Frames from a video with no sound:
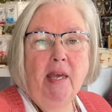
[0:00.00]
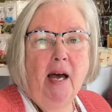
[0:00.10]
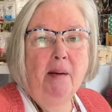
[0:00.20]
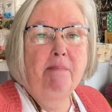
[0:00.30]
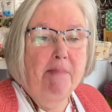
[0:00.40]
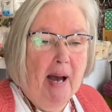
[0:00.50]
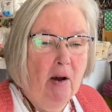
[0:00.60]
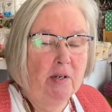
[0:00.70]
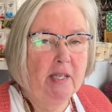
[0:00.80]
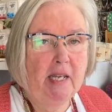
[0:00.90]

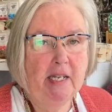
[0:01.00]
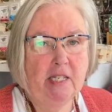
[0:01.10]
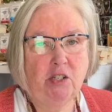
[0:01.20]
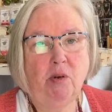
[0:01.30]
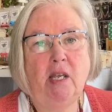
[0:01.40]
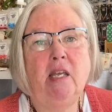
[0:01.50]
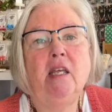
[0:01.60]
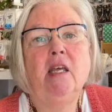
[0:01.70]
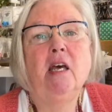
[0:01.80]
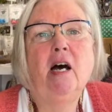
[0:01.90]
about the history
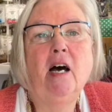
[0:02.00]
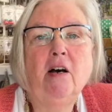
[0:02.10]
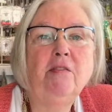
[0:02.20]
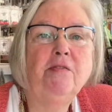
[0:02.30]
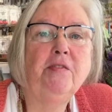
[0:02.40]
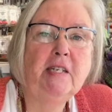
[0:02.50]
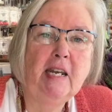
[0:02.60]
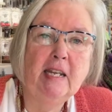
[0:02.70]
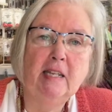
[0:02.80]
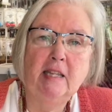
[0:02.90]
of
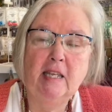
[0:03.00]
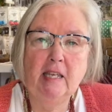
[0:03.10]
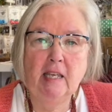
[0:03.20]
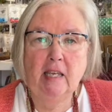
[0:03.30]
knitting in